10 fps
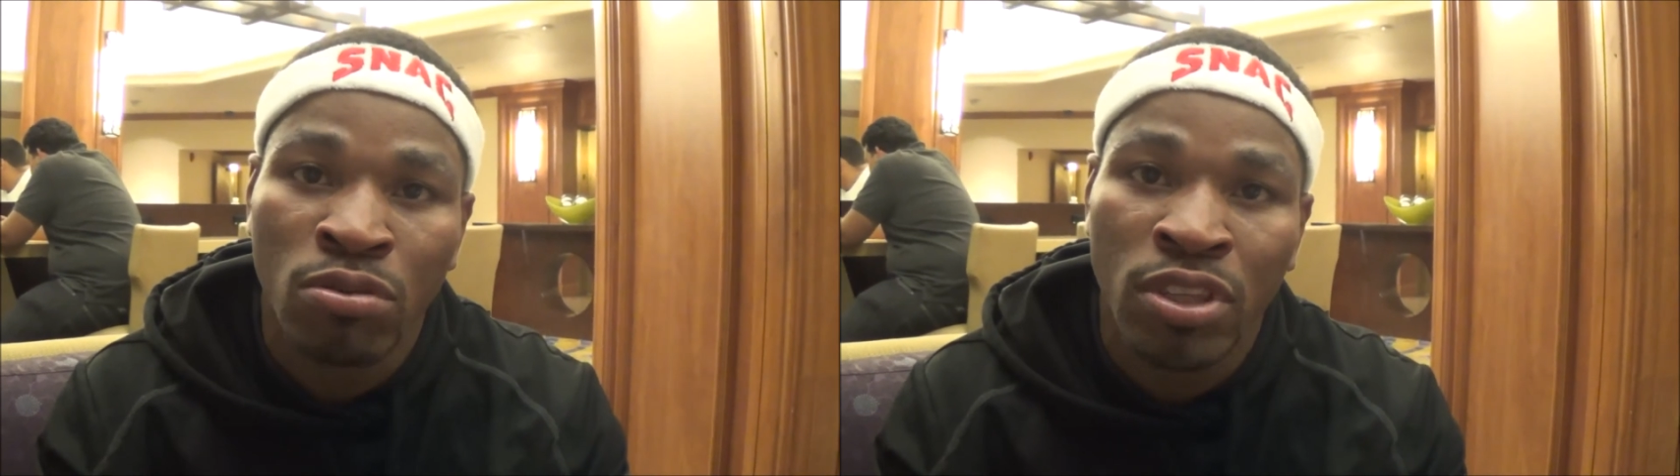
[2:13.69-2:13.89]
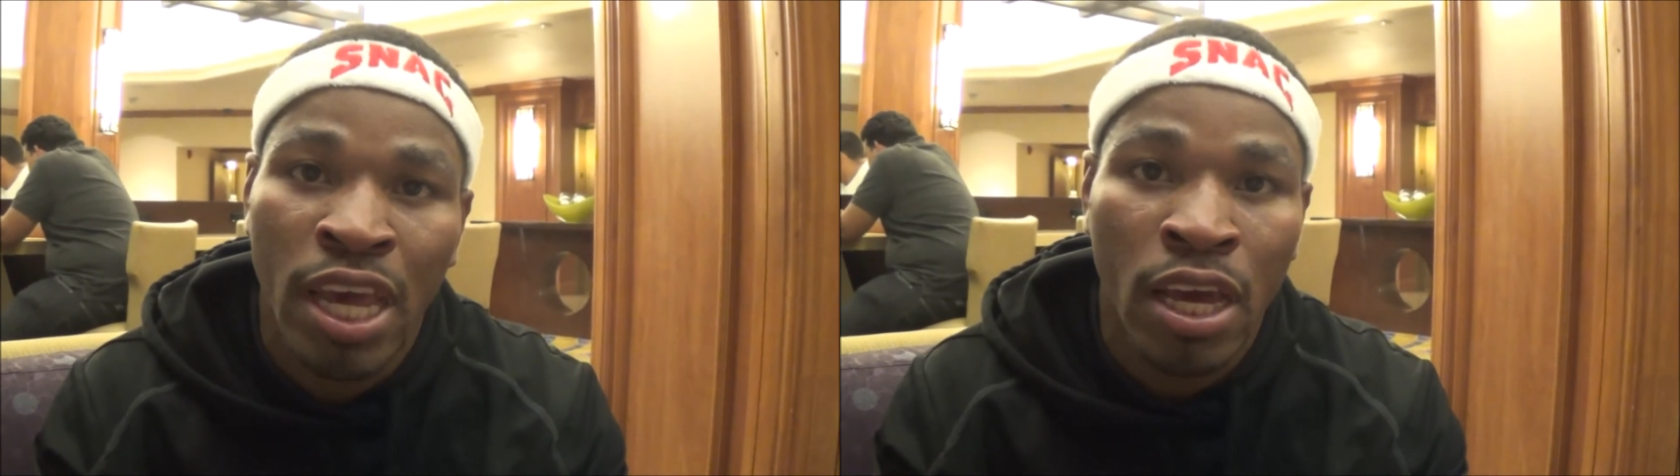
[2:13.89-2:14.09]

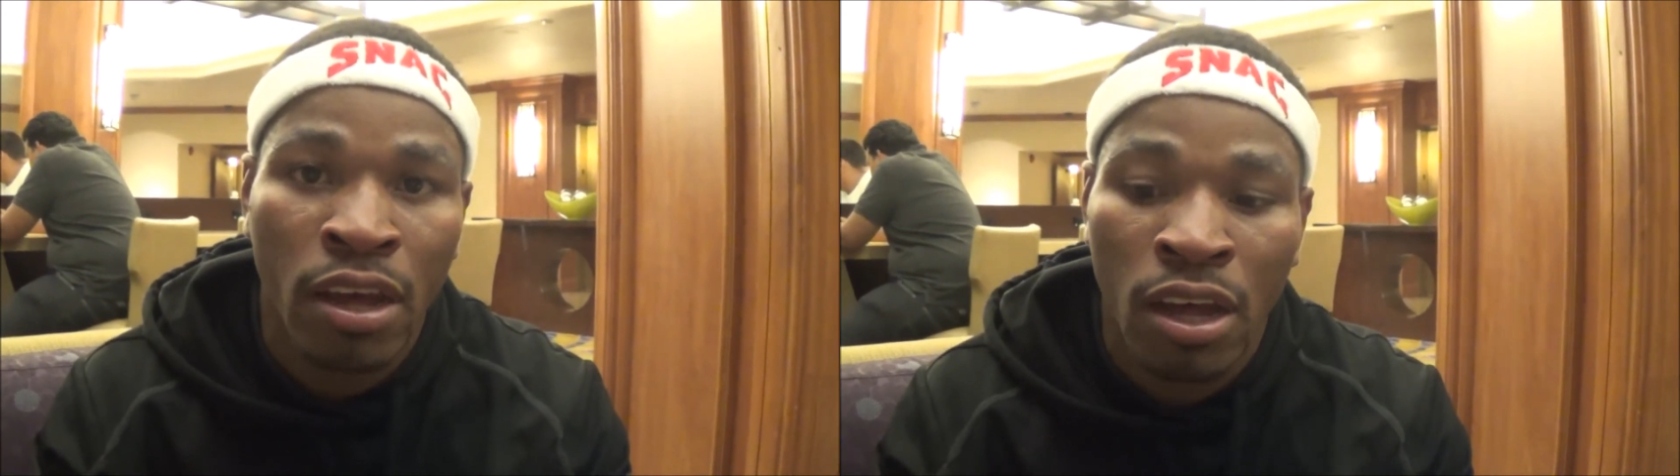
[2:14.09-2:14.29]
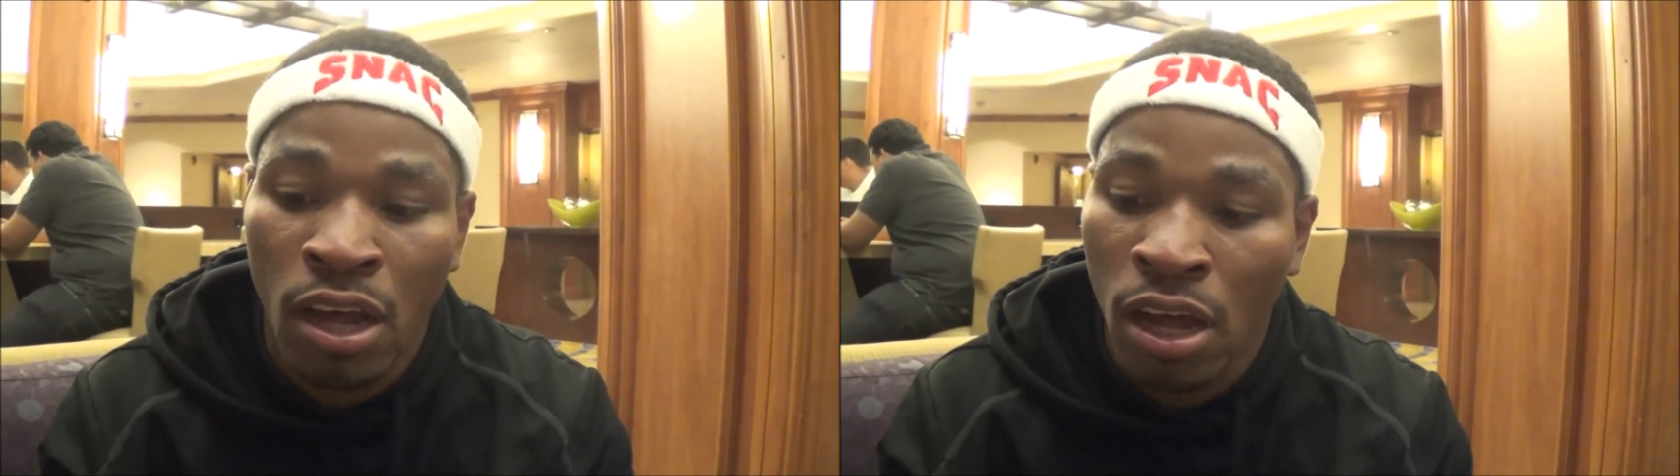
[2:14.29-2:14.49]
Take
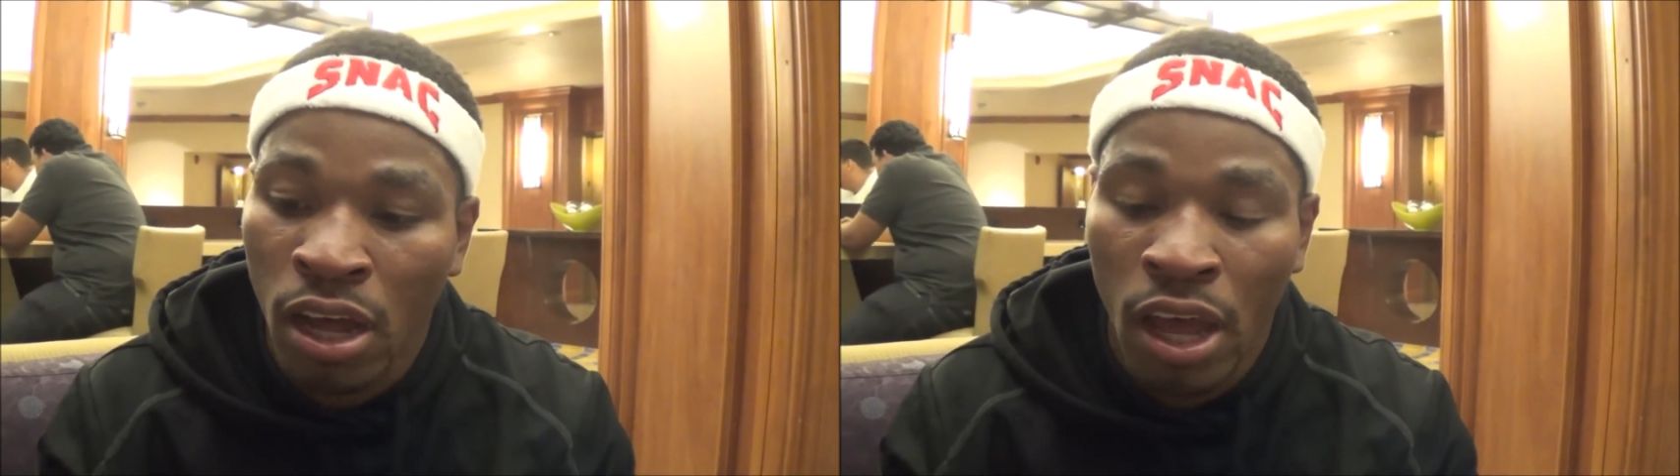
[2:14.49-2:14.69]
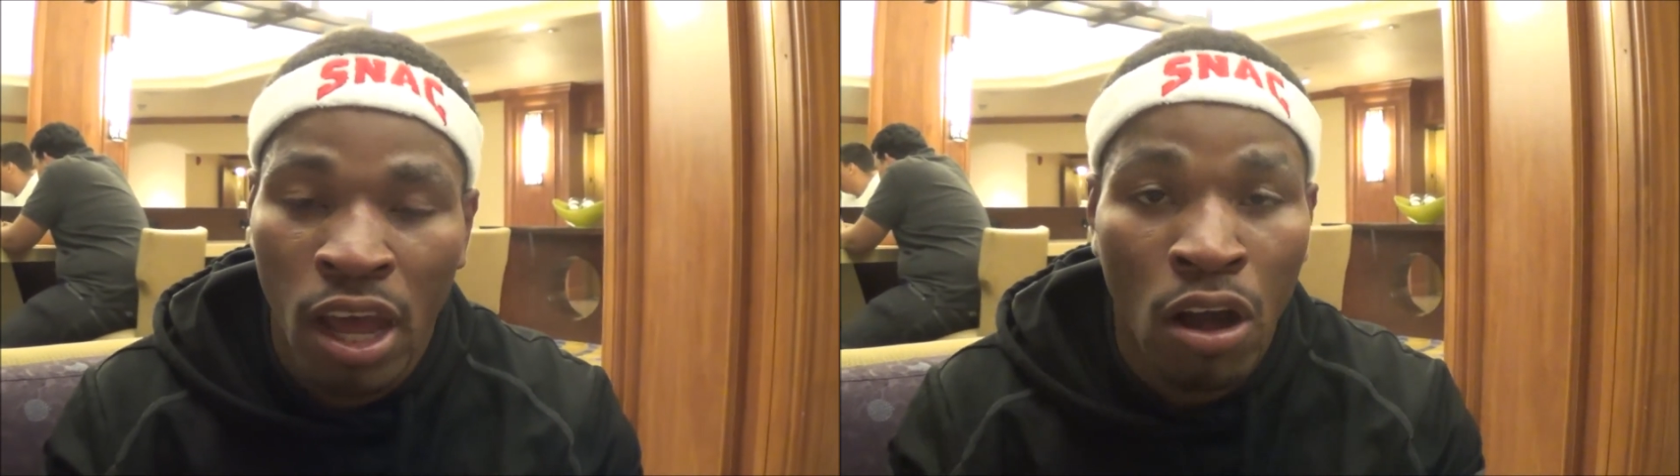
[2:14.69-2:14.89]

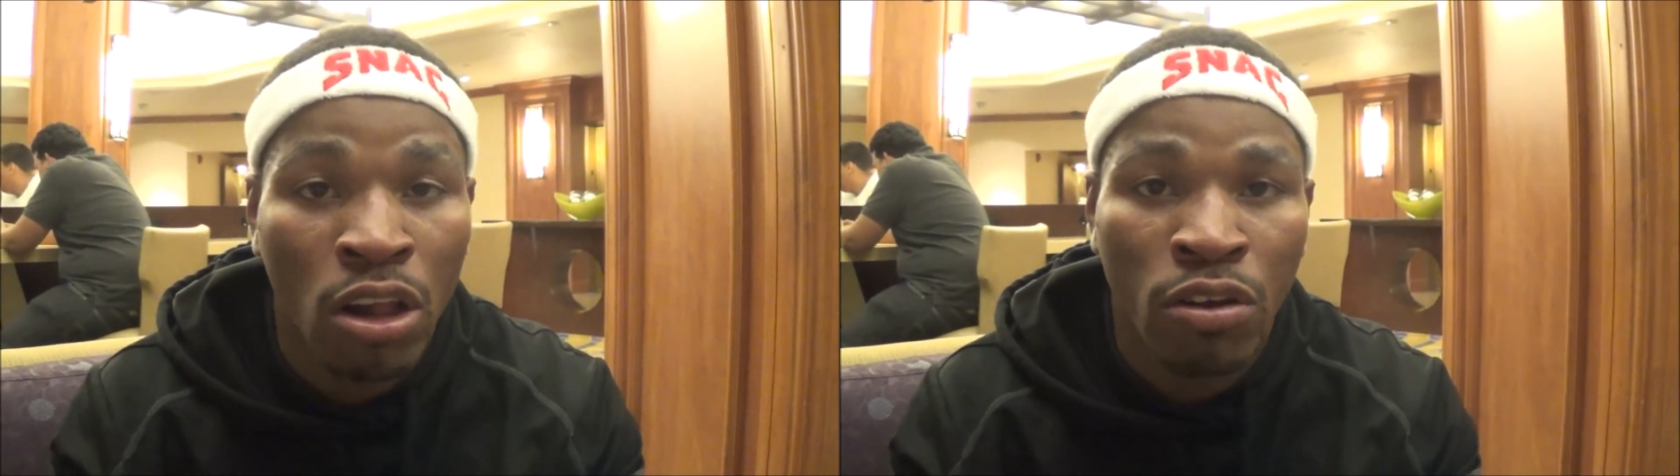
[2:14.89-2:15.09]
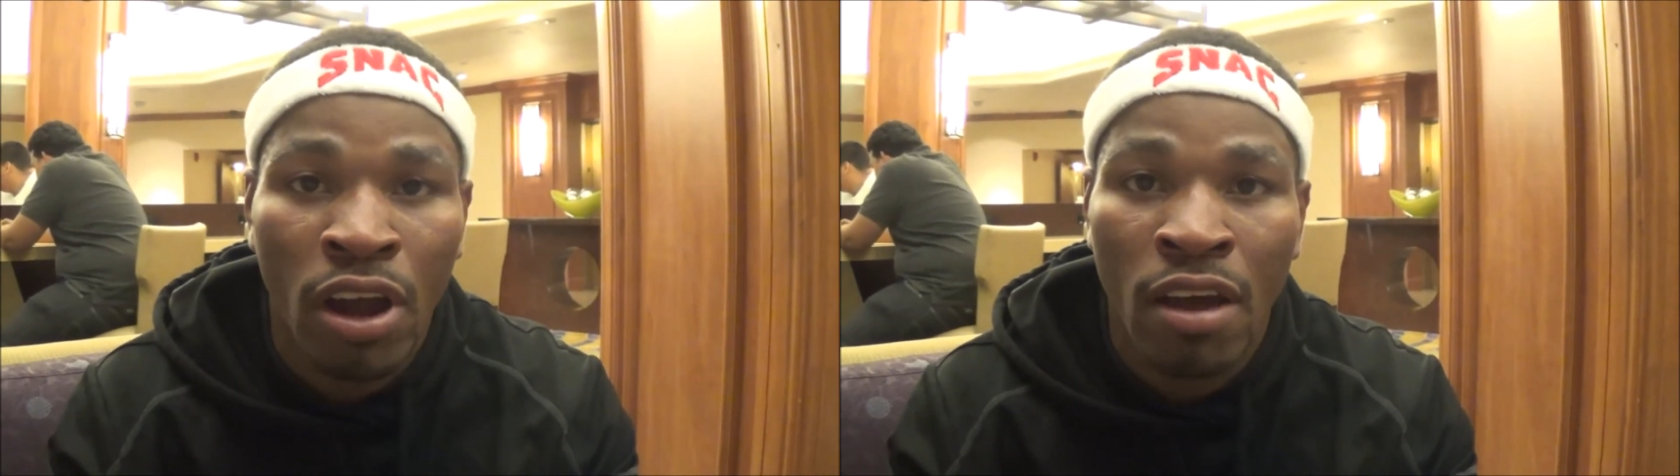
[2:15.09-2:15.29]
an
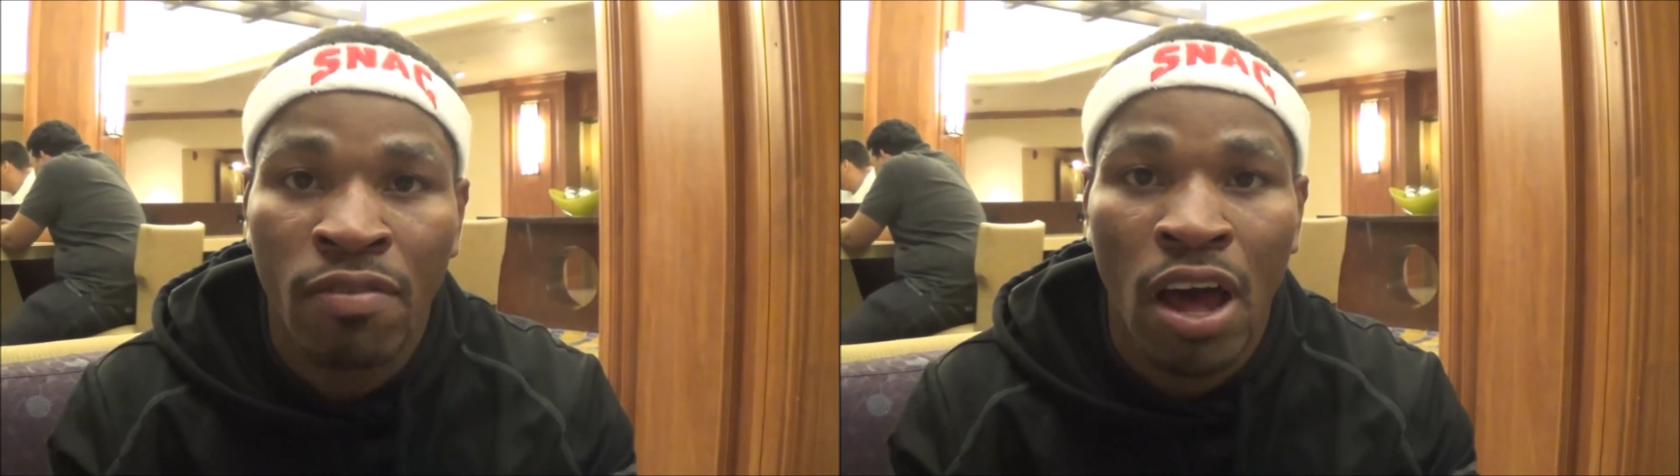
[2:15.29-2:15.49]
autograph.